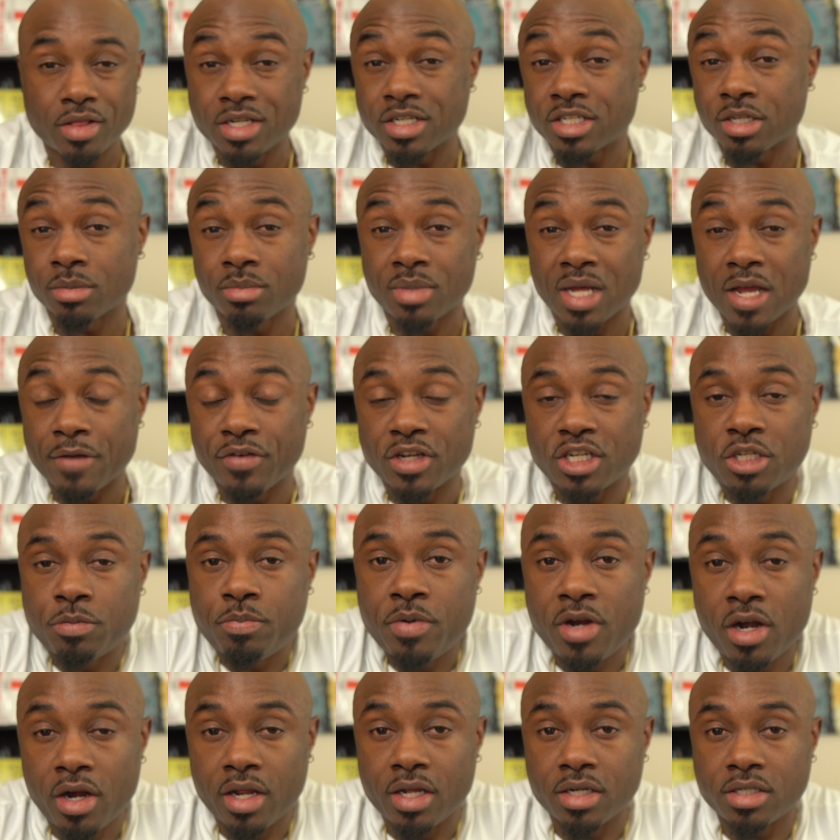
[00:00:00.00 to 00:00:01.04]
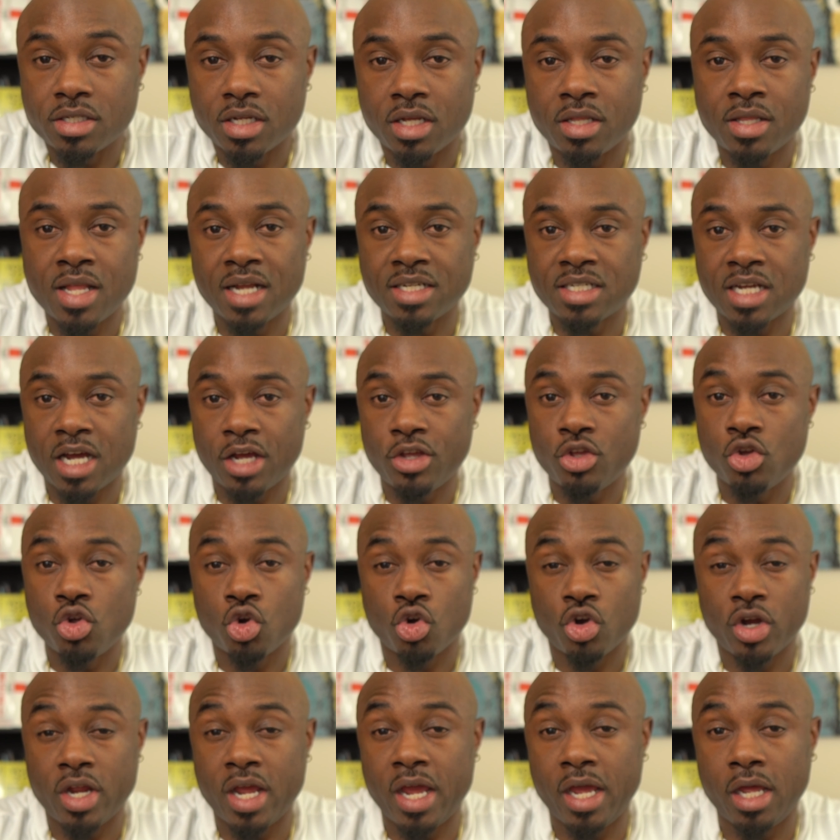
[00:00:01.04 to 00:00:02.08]
in some life experience, and that's how you
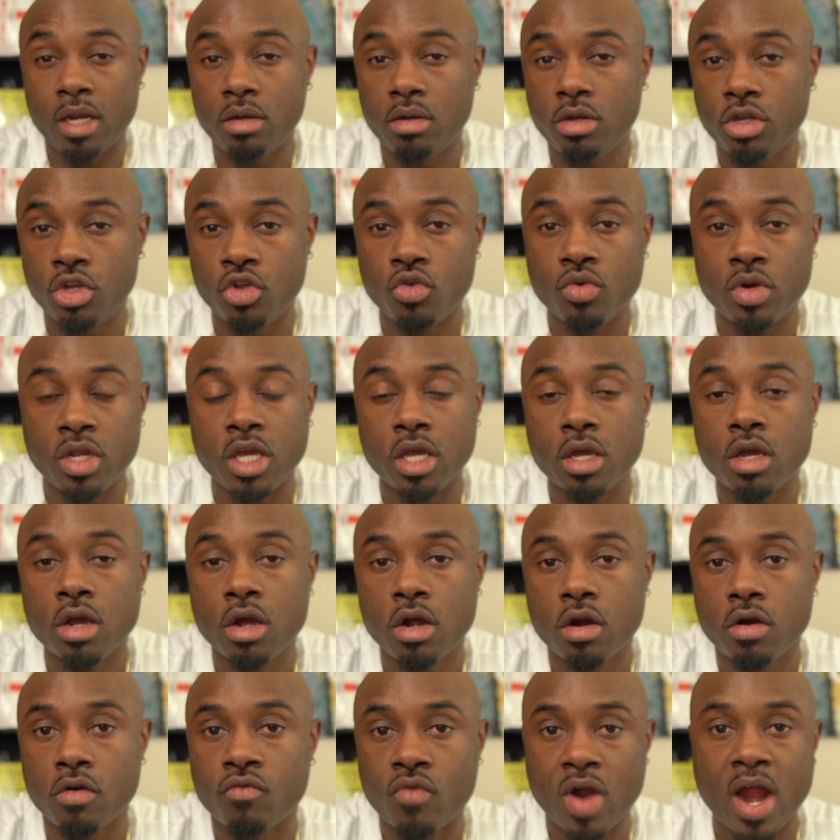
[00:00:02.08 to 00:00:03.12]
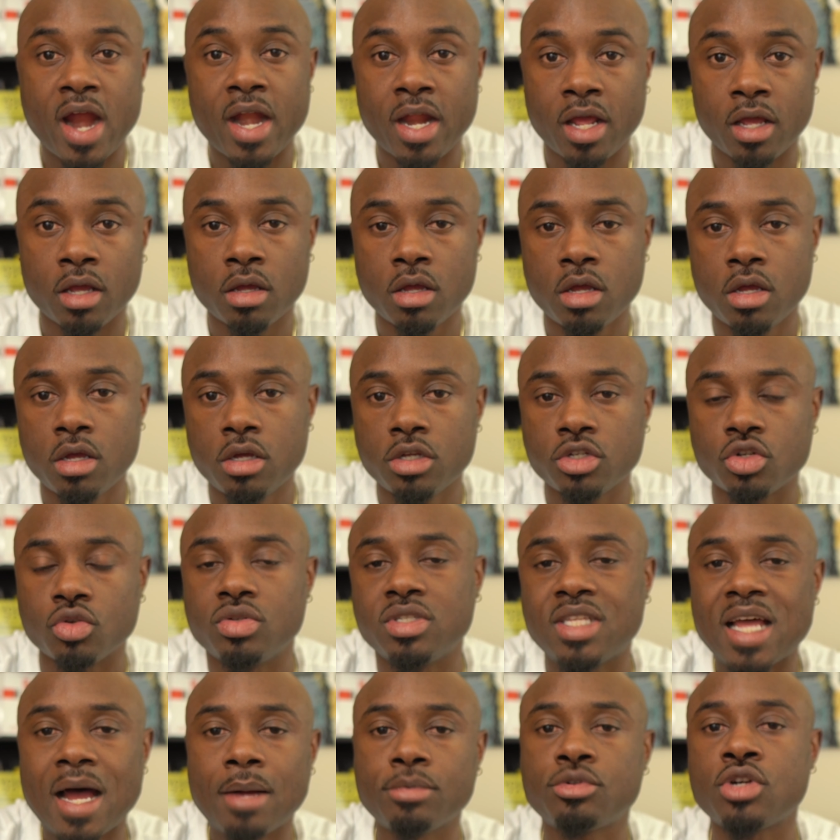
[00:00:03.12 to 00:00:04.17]
create unique writing. So
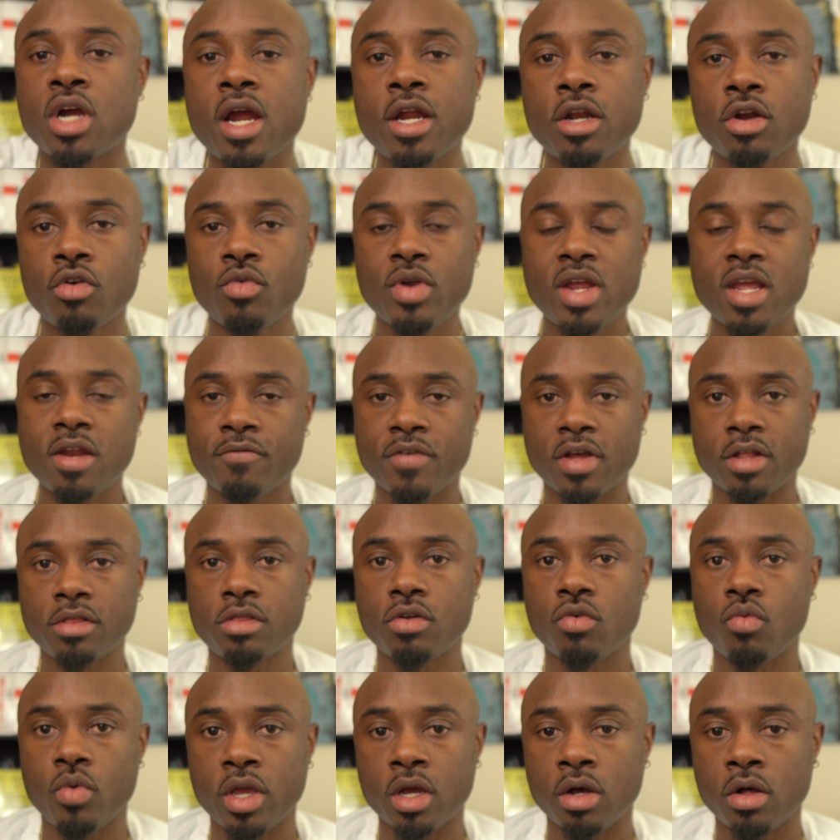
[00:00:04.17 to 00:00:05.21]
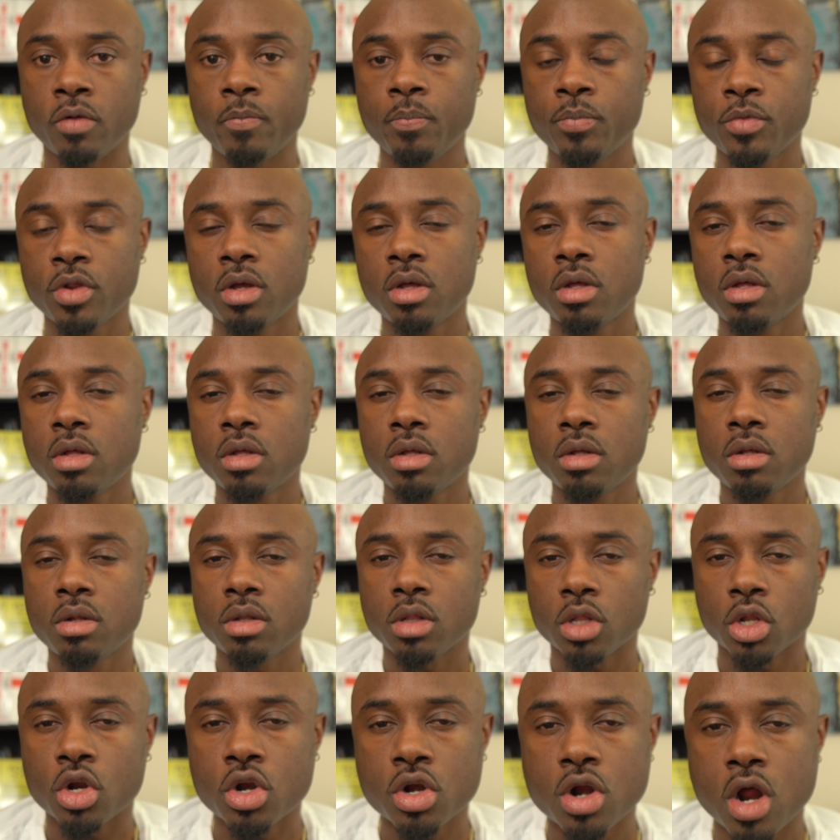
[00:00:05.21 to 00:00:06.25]
stop trying to reinvent the wheel,
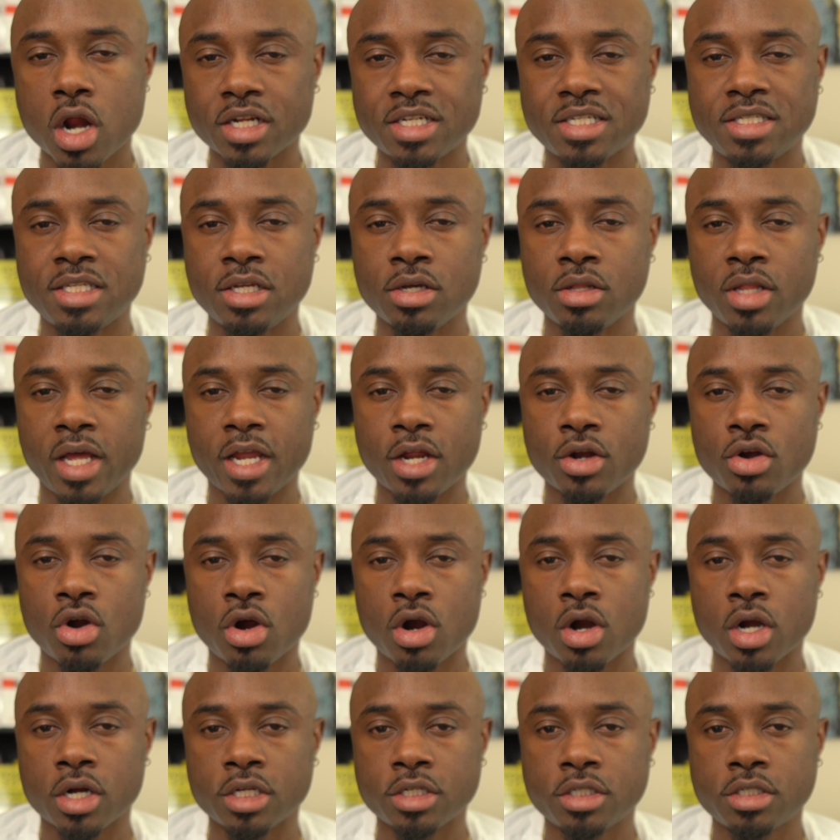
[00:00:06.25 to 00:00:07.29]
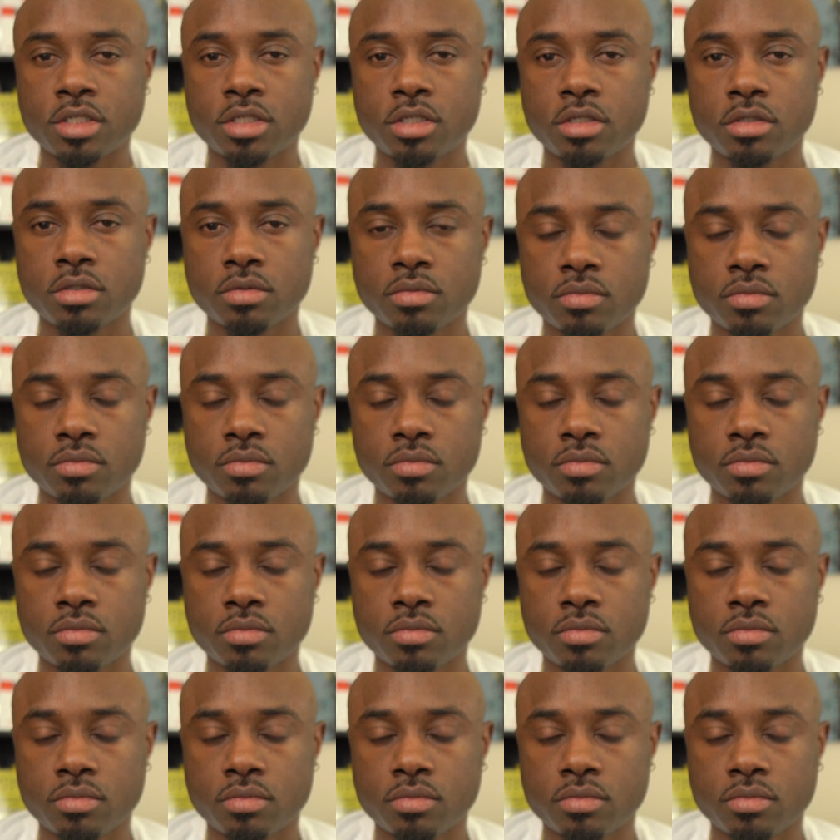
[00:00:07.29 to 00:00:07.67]
learn how to steal like an artist.